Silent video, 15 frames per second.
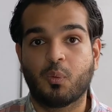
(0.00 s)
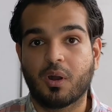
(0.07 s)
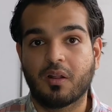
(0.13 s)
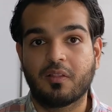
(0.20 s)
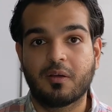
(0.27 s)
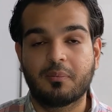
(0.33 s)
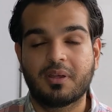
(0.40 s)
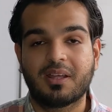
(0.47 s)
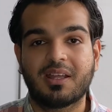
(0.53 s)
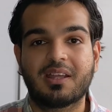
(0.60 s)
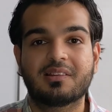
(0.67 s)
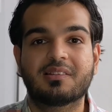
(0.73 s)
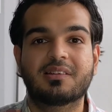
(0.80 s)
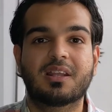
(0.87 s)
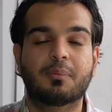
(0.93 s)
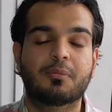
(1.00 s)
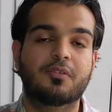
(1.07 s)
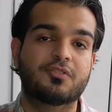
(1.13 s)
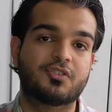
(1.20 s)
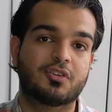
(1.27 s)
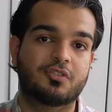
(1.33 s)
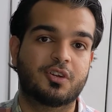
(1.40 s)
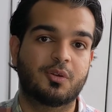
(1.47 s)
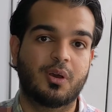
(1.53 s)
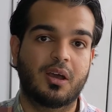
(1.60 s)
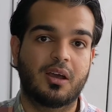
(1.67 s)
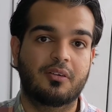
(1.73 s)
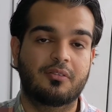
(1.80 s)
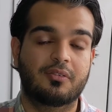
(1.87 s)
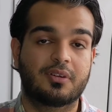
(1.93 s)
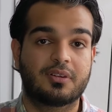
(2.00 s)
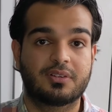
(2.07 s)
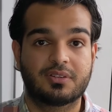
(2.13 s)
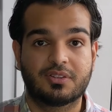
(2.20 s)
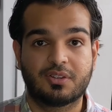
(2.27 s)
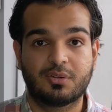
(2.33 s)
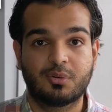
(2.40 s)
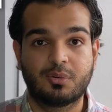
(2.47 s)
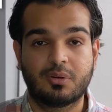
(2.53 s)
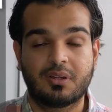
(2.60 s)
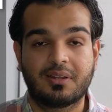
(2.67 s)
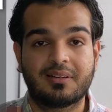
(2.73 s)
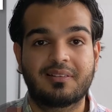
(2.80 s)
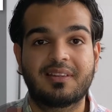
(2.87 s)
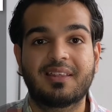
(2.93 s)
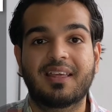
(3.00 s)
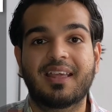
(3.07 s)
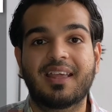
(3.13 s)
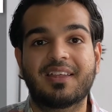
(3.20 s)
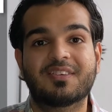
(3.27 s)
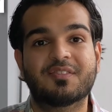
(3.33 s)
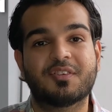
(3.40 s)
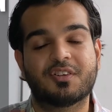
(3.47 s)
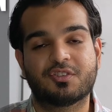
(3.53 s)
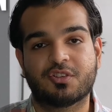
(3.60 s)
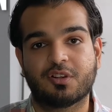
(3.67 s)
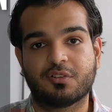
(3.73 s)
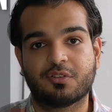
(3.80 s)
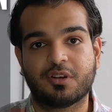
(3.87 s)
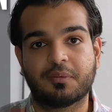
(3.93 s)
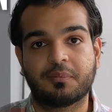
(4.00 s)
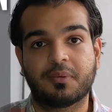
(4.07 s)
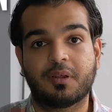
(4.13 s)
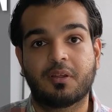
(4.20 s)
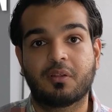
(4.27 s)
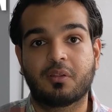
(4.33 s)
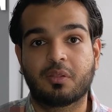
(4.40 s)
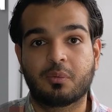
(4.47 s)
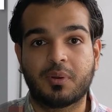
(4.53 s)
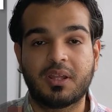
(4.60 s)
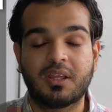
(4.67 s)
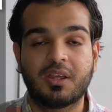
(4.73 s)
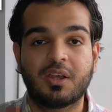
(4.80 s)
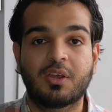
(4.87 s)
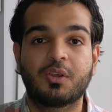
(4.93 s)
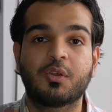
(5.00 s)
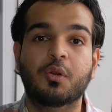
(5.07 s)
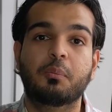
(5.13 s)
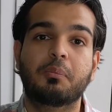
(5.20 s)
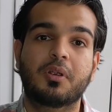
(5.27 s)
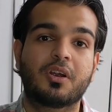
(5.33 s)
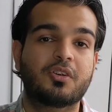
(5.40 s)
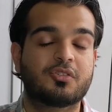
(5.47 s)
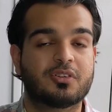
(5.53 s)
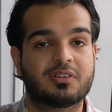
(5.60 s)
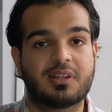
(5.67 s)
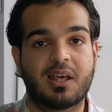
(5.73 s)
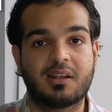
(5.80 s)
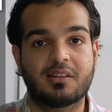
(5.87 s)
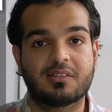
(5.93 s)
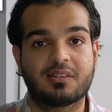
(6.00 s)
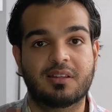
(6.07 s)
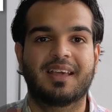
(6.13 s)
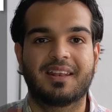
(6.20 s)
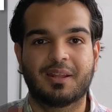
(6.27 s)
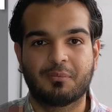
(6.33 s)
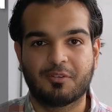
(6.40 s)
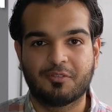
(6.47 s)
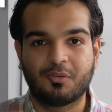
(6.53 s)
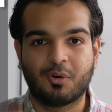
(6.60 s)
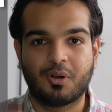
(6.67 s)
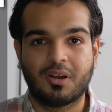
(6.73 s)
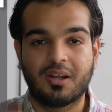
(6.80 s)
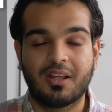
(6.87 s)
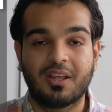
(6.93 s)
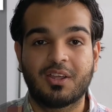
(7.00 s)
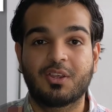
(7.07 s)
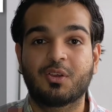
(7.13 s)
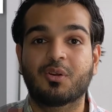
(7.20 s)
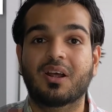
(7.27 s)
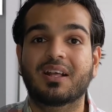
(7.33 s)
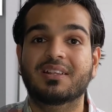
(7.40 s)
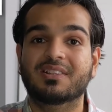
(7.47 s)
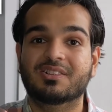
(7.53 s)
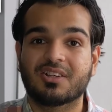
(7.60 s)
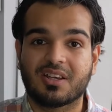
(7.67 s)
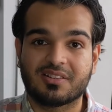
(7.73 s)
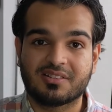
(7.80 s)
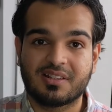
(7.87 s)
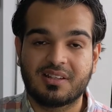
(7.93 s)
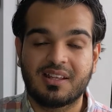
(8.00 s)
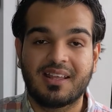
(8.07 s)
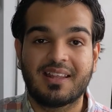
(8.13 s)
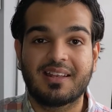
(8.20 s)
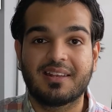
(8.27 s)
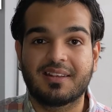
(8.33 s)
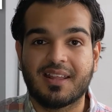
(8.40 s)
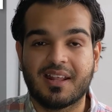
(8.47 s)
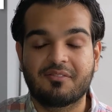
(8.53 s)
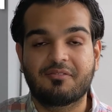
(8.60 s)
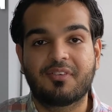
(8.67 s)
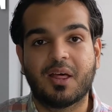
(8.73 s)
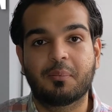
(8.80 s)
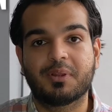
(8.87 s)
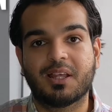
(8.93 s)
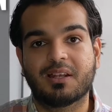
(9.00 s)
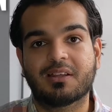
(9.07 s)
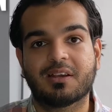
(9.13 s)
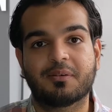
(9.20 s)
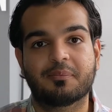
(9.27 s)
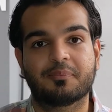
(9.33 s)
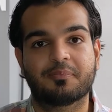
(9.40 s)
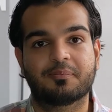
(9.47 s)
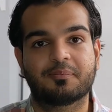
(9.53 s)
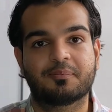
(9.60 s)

One of them is the number of children you have. 2, the age of your children. 3, your marital status. And number 4, your adjusted net family income.